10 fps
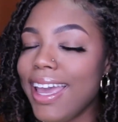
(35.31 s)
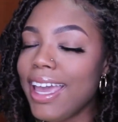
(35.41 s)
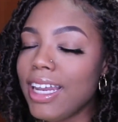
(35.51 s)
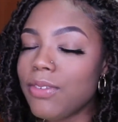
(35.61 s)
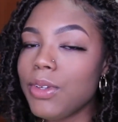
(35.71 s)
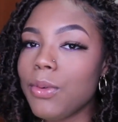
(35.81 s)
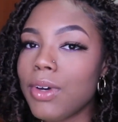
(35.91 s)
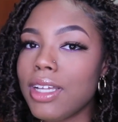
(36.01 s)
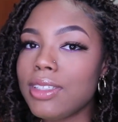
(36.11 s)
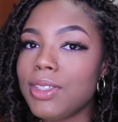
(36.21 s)
And if you
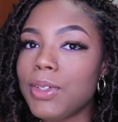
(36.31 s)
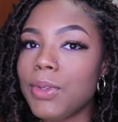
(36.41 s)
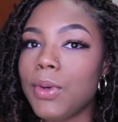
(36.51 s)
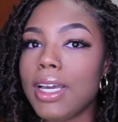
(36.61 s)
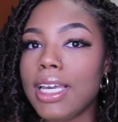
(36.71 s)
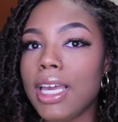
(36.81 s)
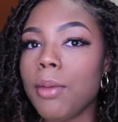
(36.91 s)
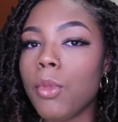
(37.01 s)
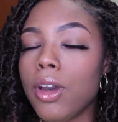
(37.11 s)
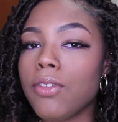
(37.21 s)
want to get
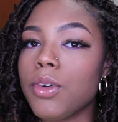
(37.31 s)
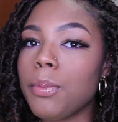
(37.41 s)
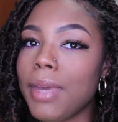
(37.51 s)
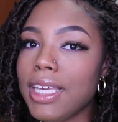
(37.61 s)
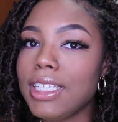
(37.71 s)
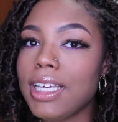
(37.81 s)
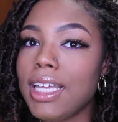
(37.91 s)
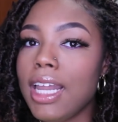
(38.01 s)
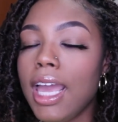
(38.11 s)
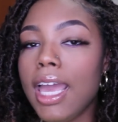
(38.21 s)
more
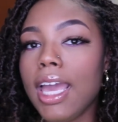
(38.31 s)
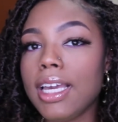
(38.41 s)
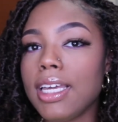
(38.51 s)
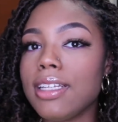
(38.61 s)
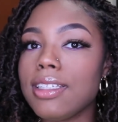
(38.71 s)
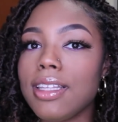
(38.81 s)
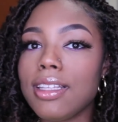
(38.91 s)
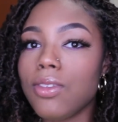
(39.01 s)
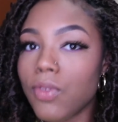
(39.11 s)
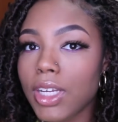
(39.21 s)
information and get into this
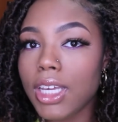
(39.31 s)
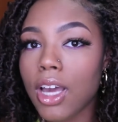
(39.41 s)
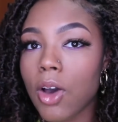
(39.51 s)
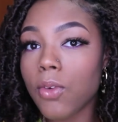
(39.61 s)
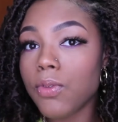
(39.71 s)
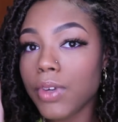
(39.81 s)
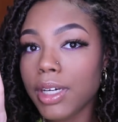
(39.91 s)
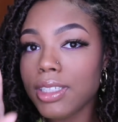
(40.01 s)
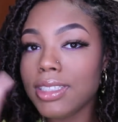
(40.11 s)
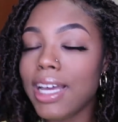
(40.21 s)
video,
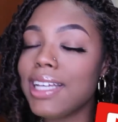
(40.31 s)
first